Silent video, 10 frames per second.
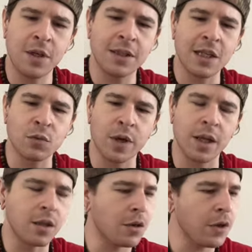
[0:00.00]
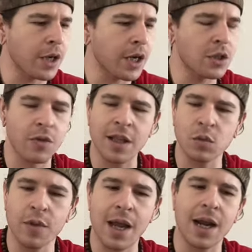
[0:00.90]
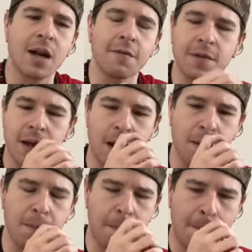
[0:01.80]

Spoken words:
like that's what, okay, so that's where that kind of,